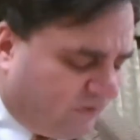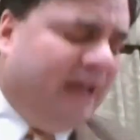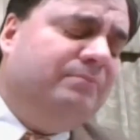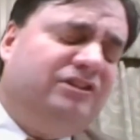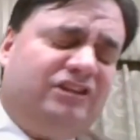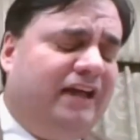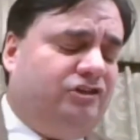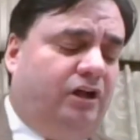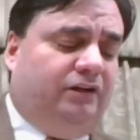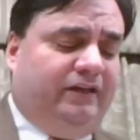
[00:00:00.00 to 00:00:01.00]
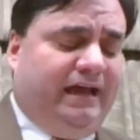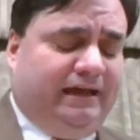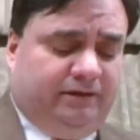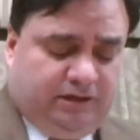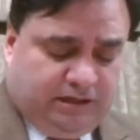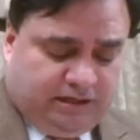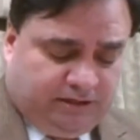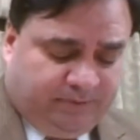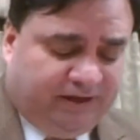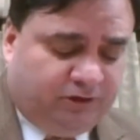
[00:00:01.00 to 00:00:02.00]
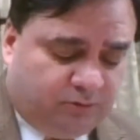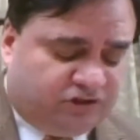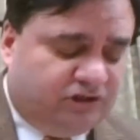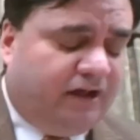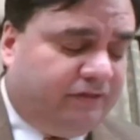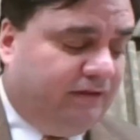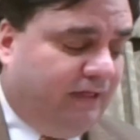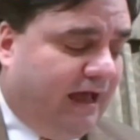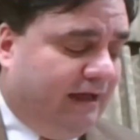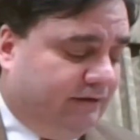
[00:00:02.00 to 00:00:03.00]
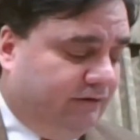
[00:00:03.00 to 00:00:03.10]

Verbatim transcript: And besides all of that, Peter was nothing like